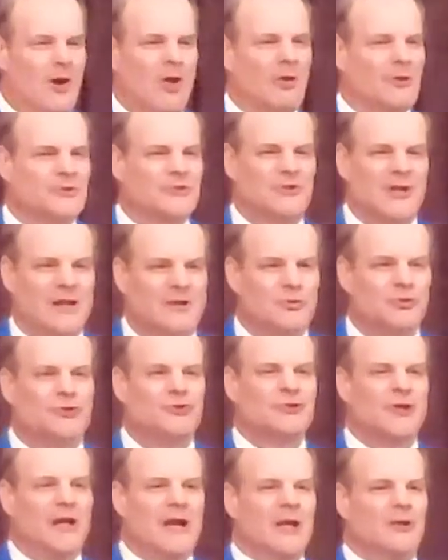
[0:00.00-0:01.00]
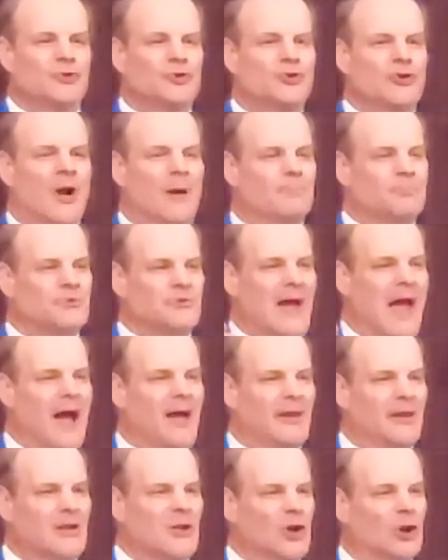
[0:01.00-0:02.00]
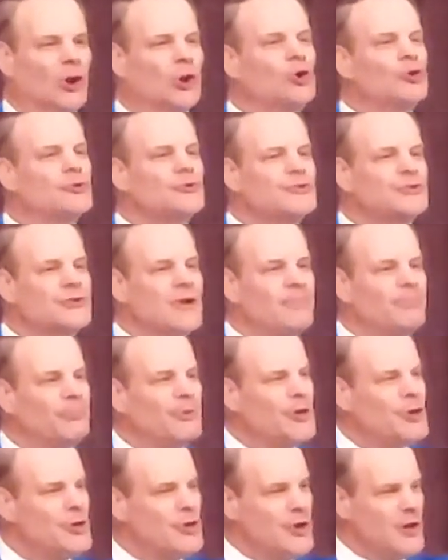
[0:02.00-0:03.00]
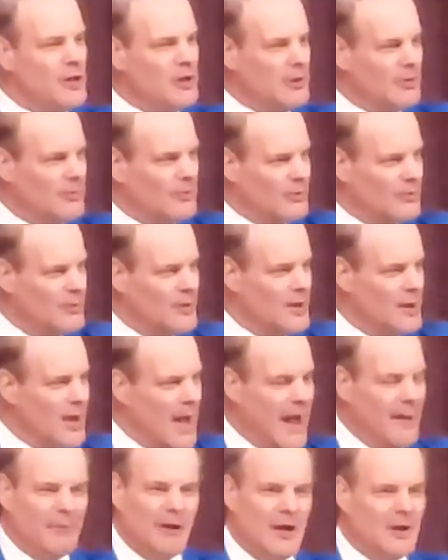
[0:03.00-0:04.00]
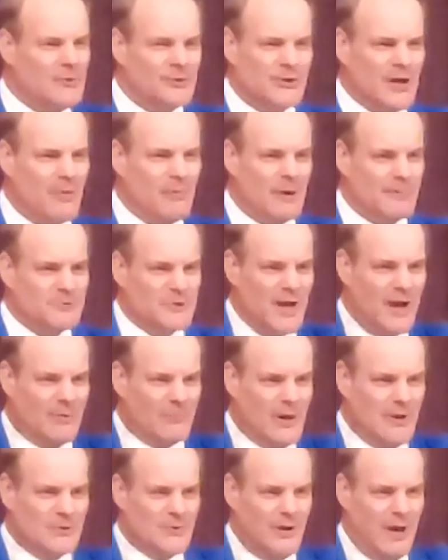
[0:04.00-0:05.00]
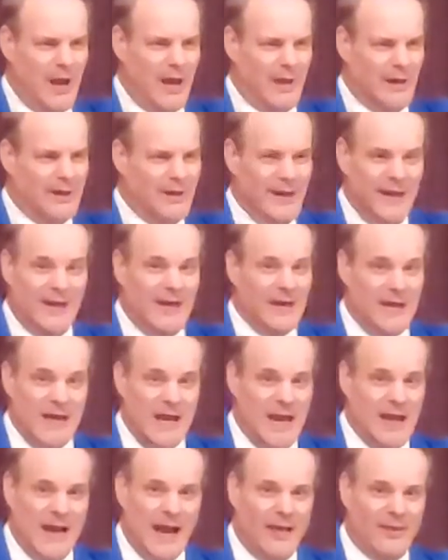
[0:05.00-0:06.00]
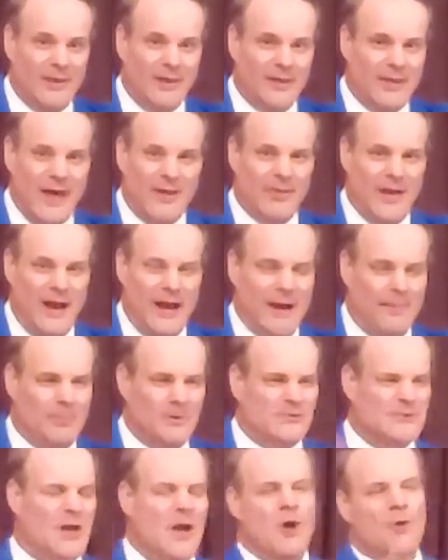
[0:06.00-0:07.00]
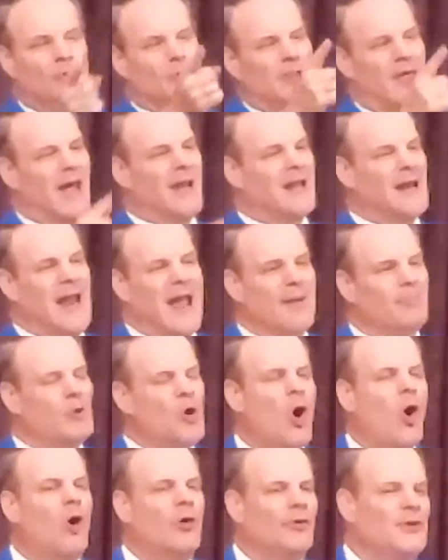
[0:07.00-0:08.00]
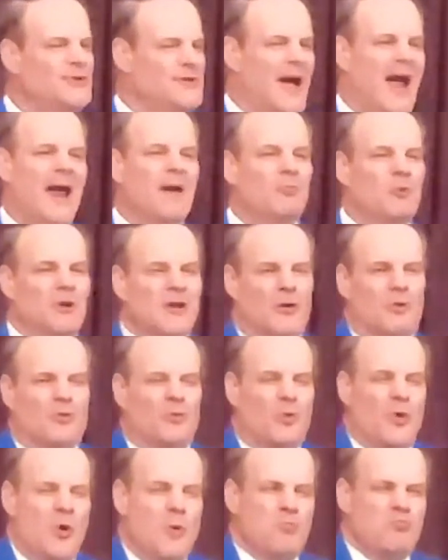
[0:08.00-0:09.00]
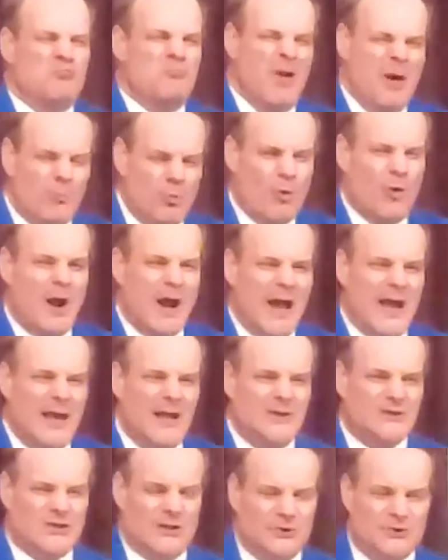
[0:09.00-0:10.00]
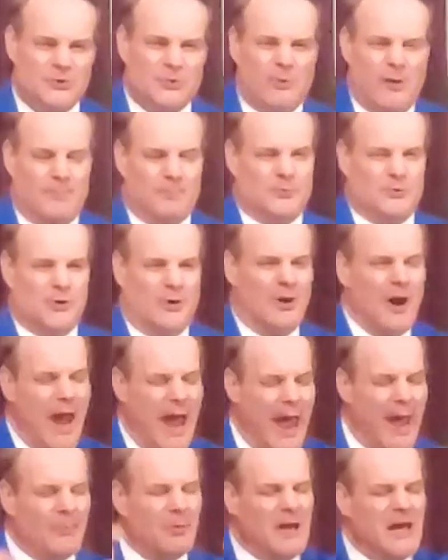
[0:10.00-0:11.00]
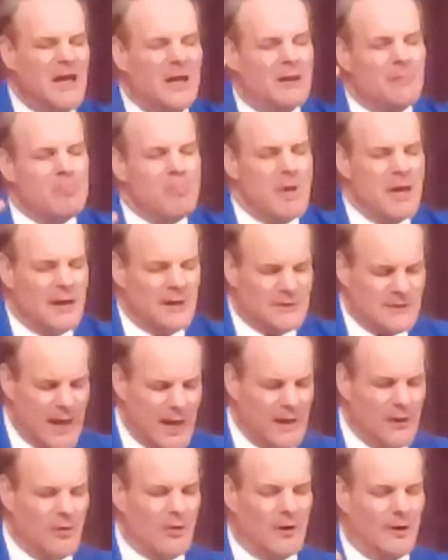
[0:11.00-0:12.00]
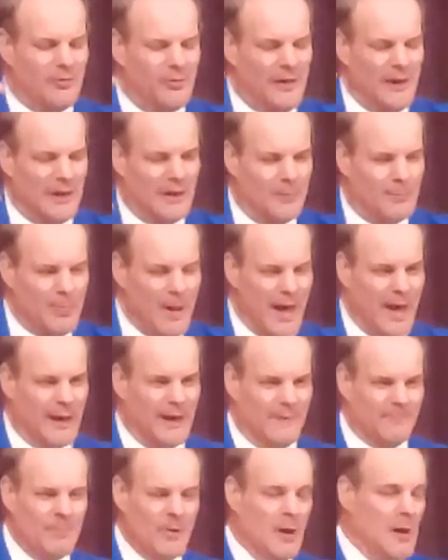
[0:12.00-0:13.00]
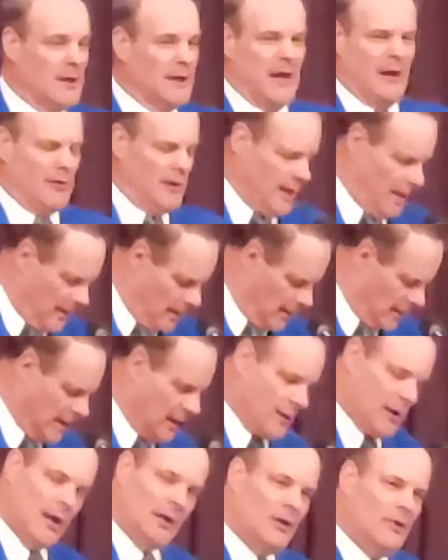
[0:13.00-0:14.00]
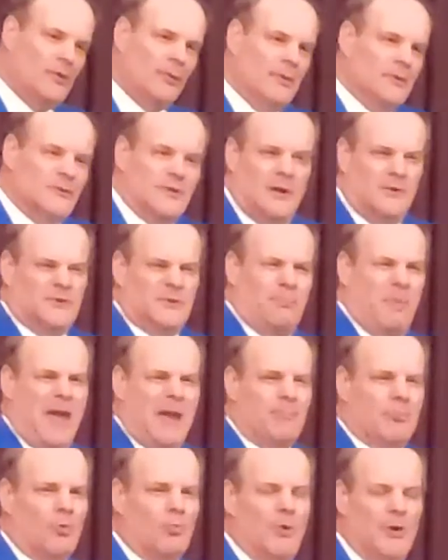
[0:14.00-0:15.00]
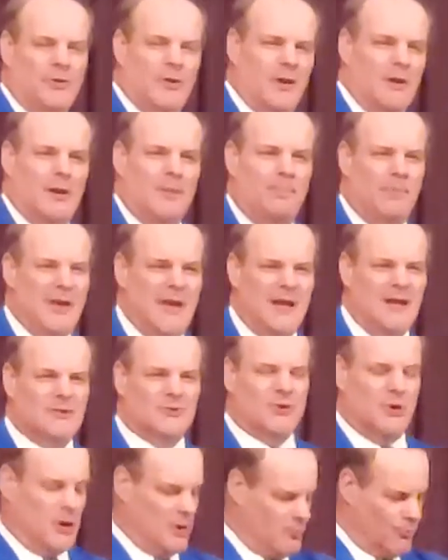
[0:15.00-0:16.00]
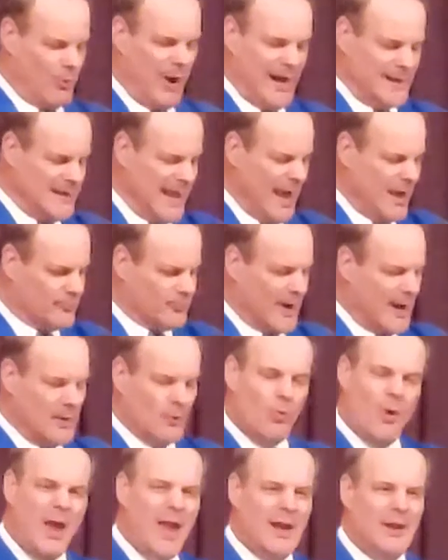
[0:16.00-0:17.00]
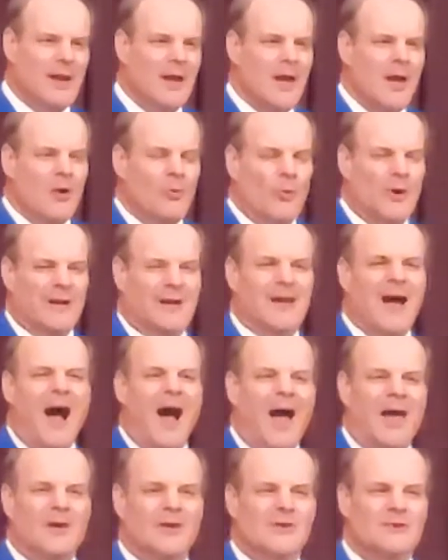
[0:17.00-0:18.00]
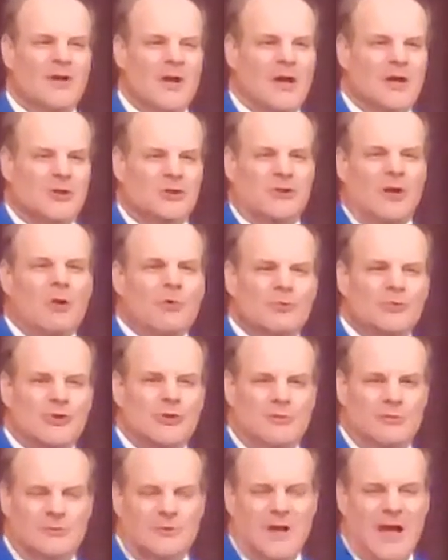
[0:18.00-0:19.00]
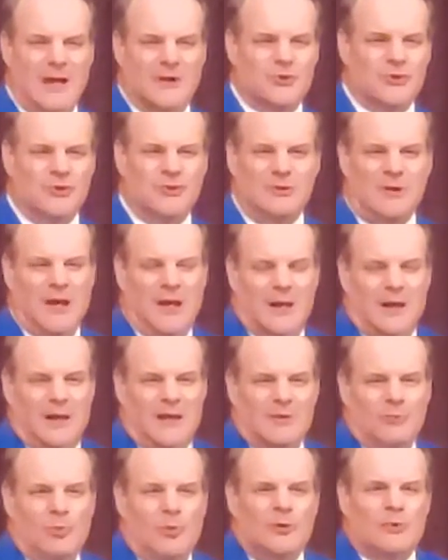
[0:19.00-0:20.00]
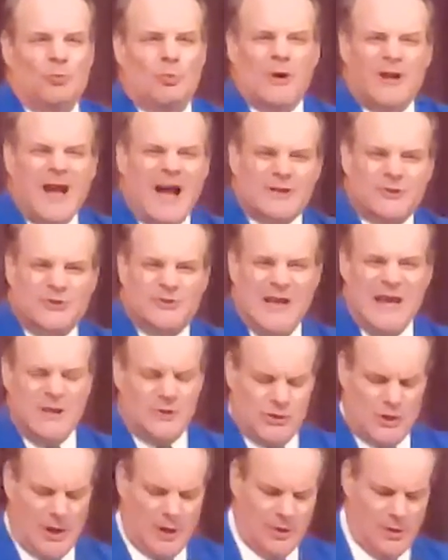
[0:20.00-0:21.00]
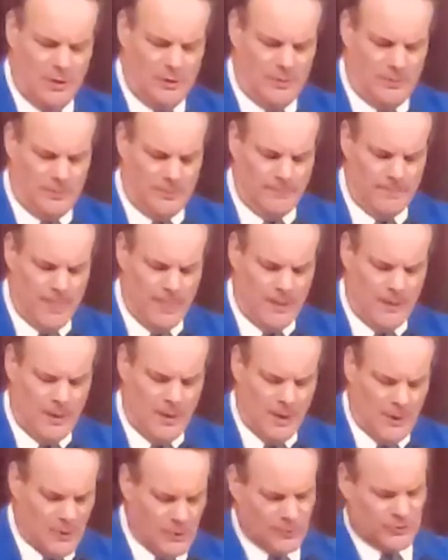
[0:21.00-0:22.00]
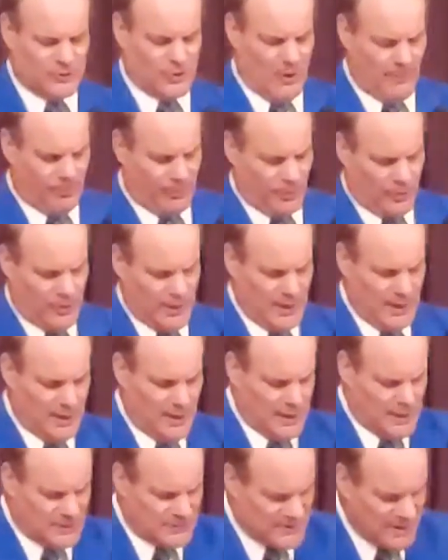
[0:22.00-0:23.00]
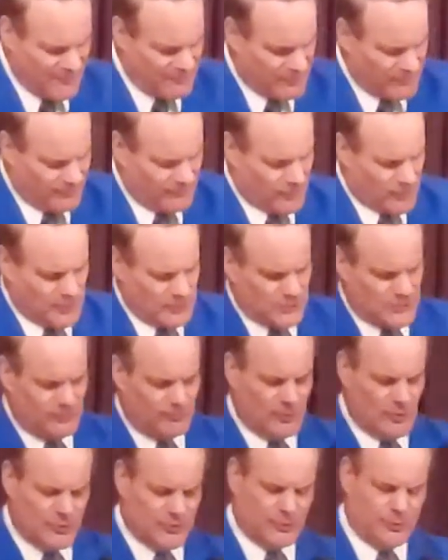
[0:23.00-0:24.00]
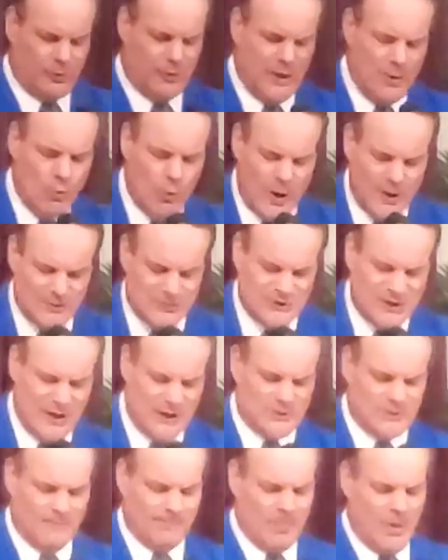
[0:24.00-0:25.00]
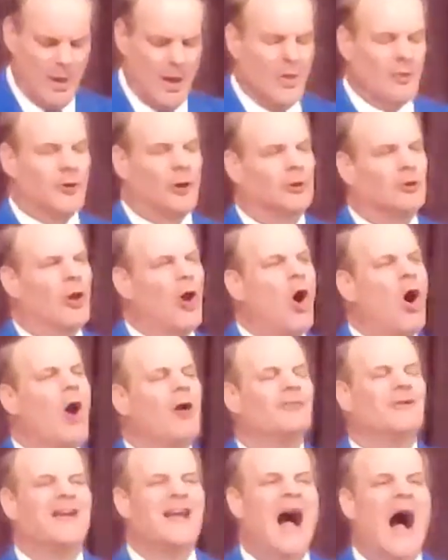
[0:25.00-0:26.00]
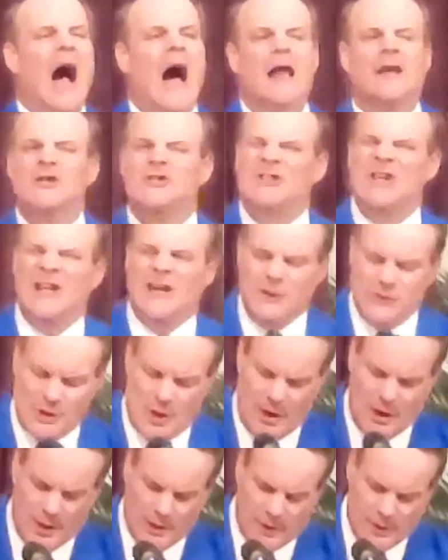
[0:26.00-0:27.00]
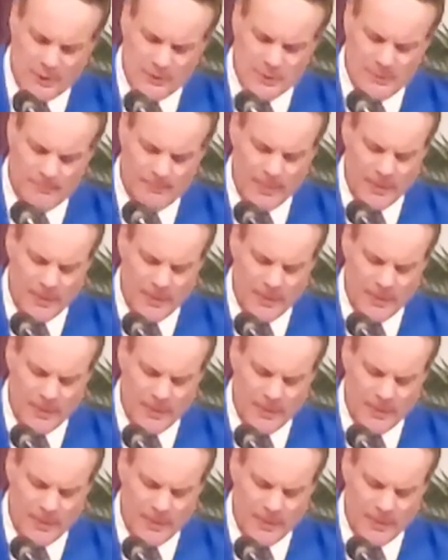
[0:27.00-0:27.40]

all of a sudden it jumps out and you'll learn something new. How many understand what I'm saying? Raise your hand. Isn't it neat how, how that happens? Well, that can happen all the time when you memorize a scripture and begin to meditate on it, think about it. Carry, a, carry a little, uh, some paper with you and a pen so you can write down right away what God has showed you and, and, and what God's teaching you. You know, Psalm 37, verse, verse 31 says, The law of God is in his heart.